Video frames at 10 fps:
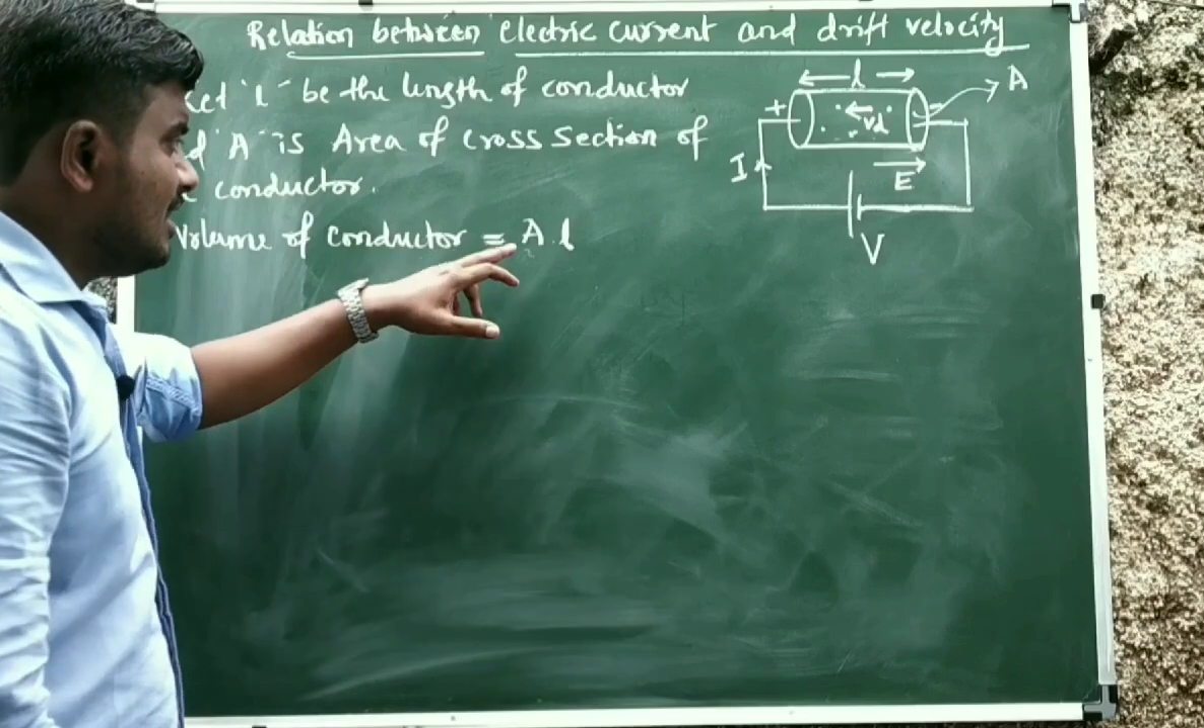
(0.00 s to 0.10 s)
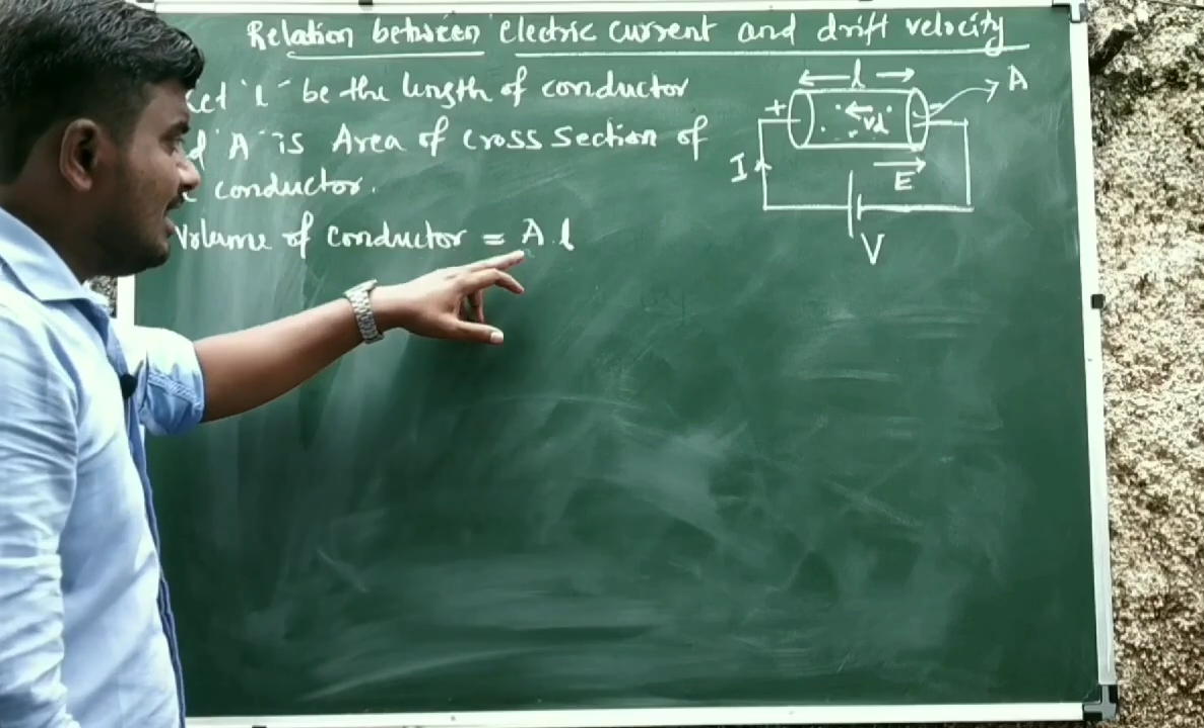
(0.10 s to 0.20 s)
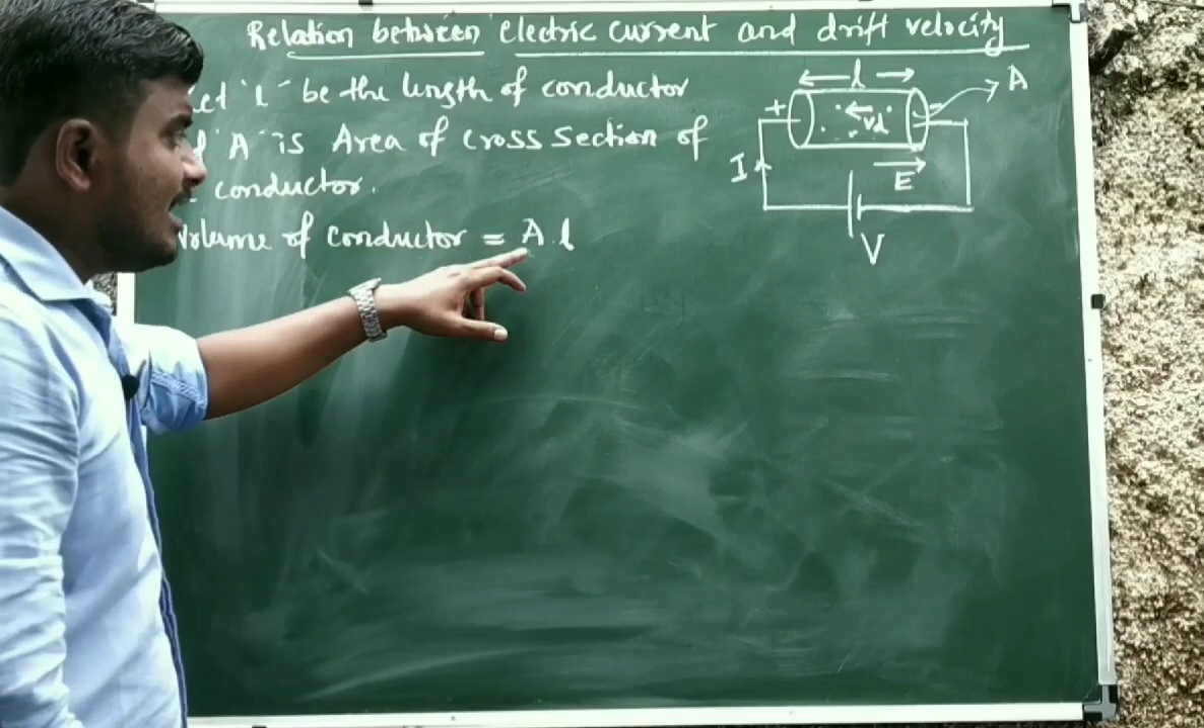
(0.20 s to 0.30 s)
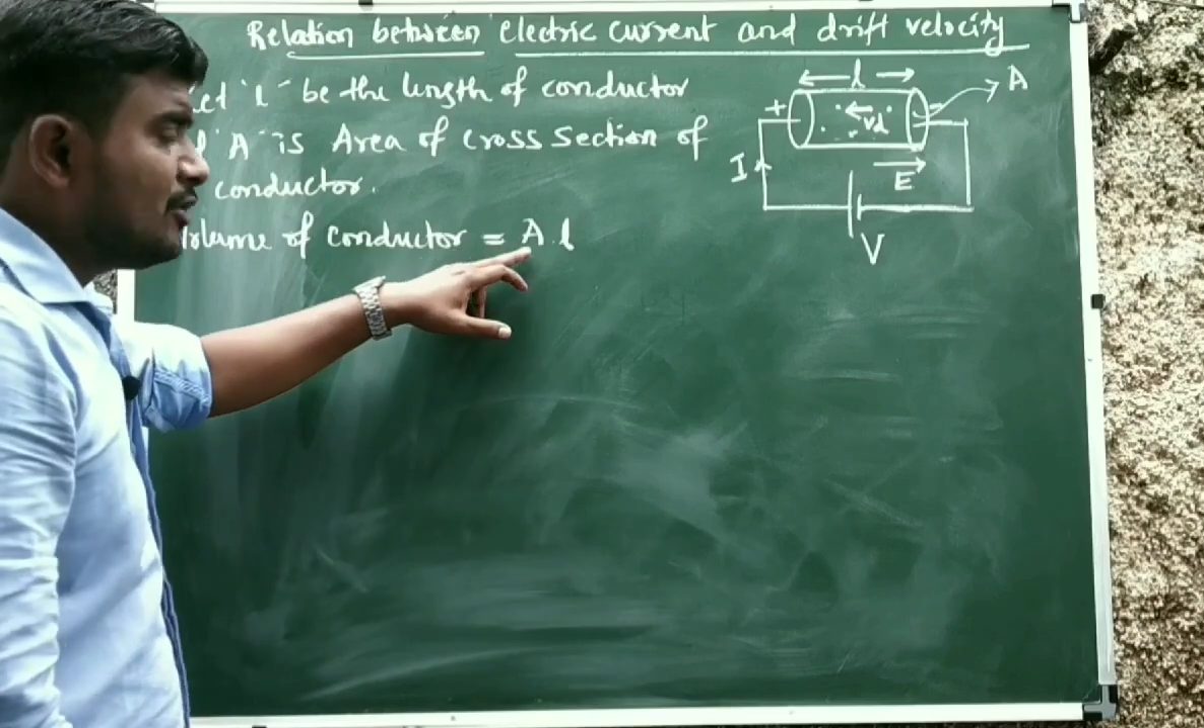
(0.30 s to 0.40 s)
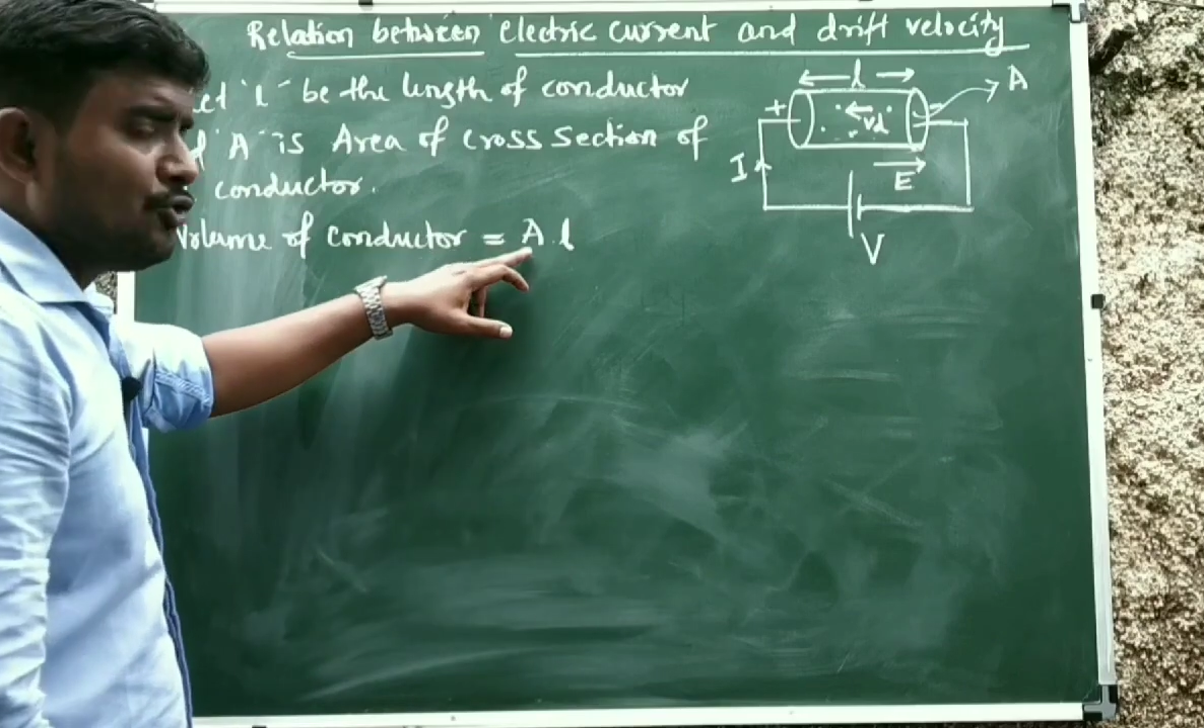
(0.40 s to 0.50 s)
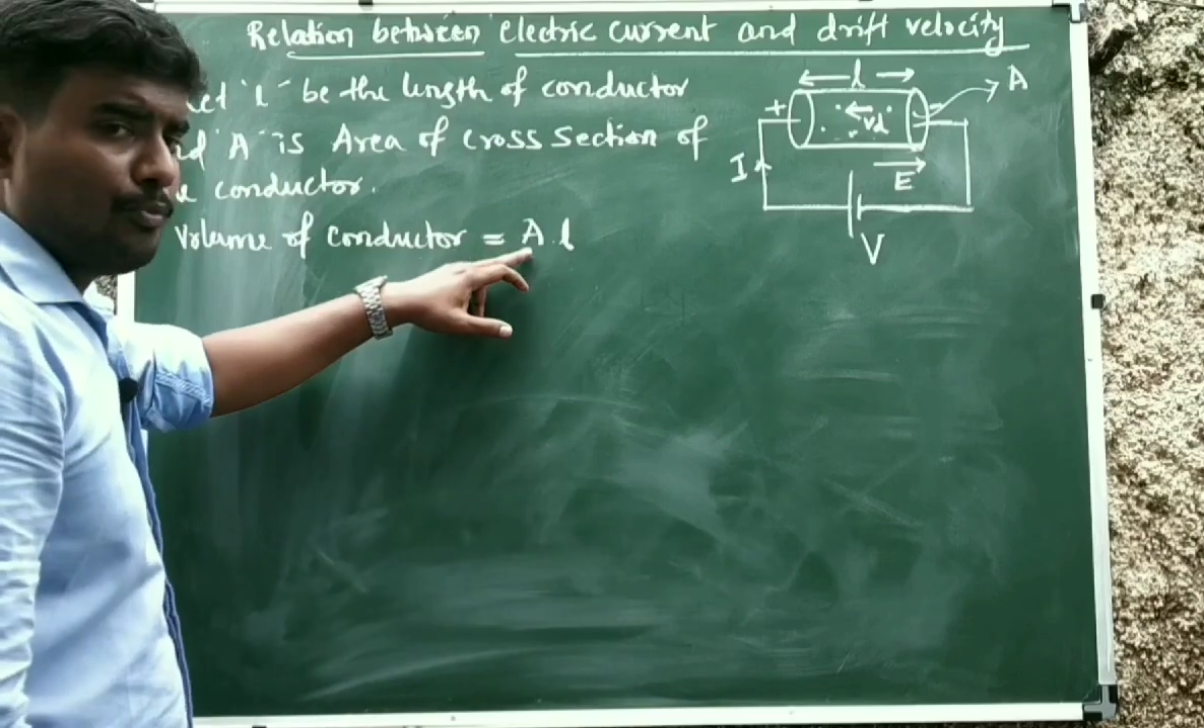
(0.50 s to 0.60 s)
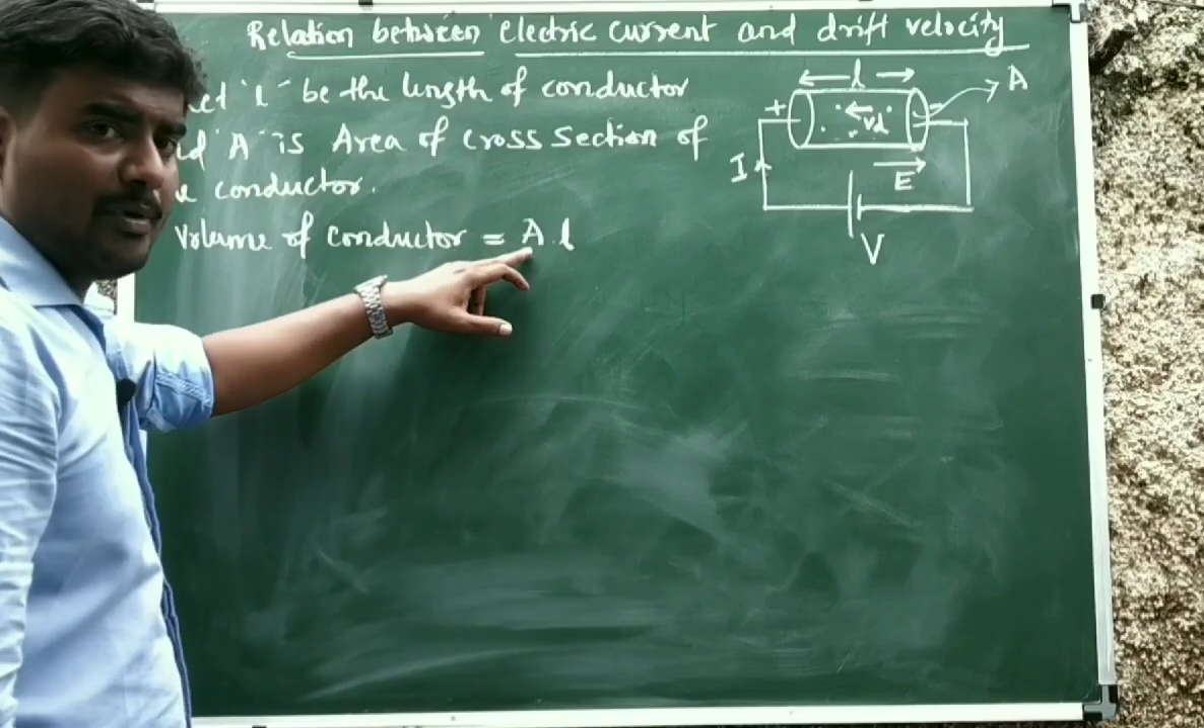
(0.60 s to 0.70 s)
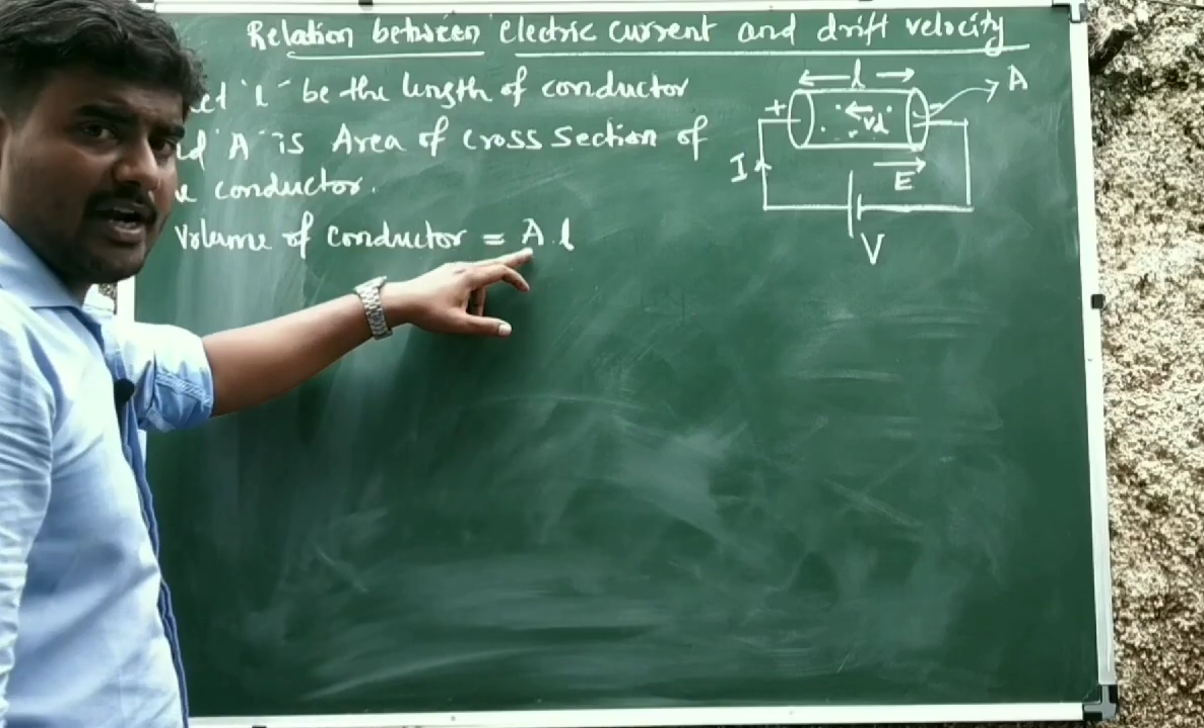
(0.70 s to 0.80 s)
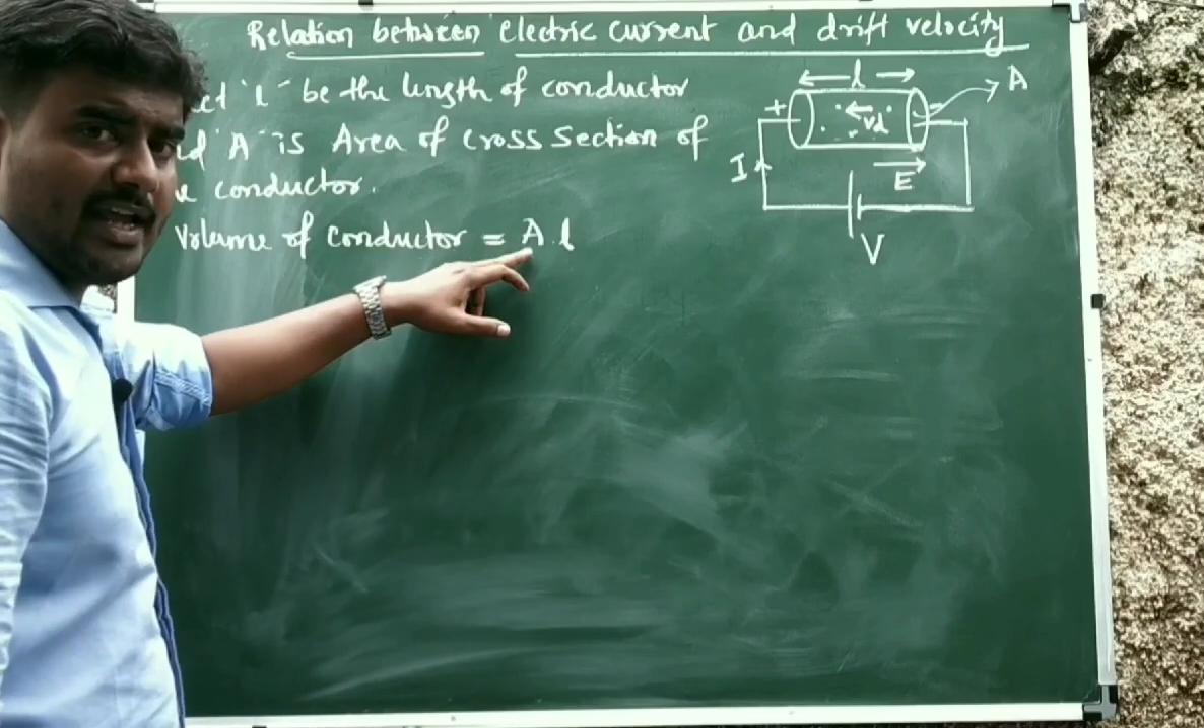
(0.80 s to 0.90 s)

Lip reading: Length into breadth,